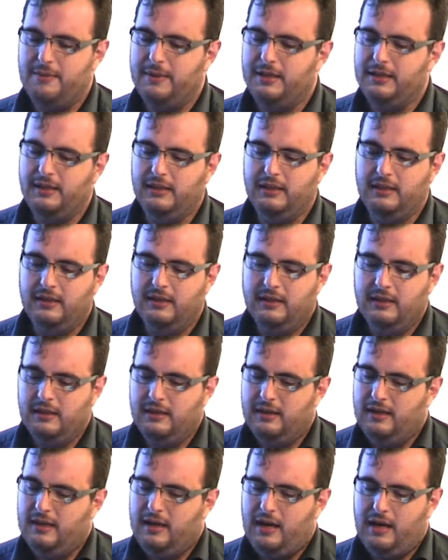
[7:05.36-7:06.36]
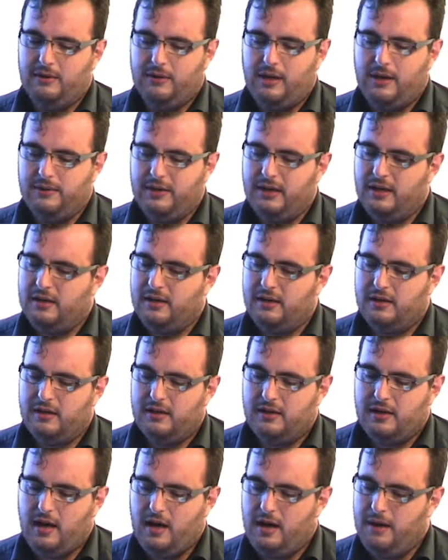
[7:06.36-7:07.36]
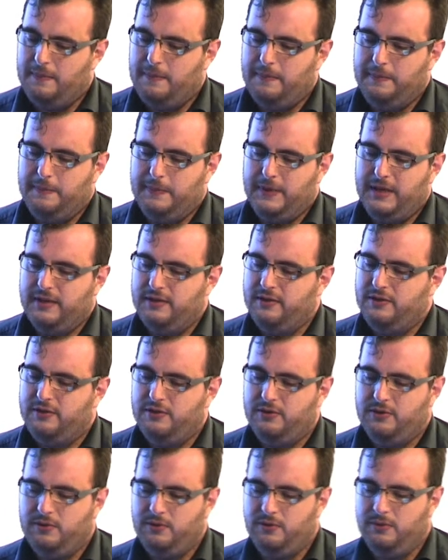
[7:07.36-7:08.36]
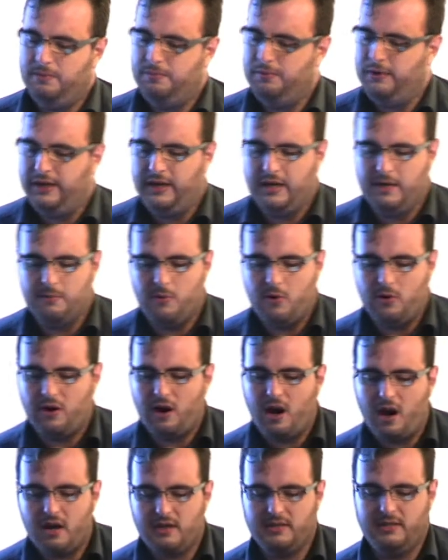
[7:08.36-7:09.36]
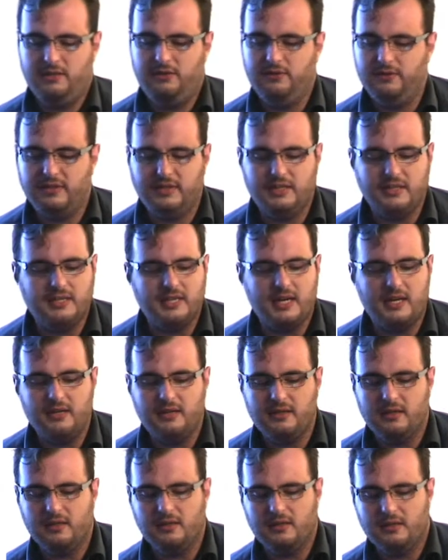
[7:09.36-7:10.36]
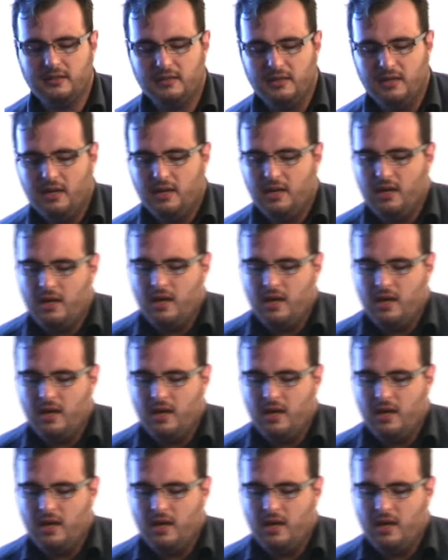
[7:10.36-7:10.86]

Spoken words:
how they're into bringing more cars into city centers.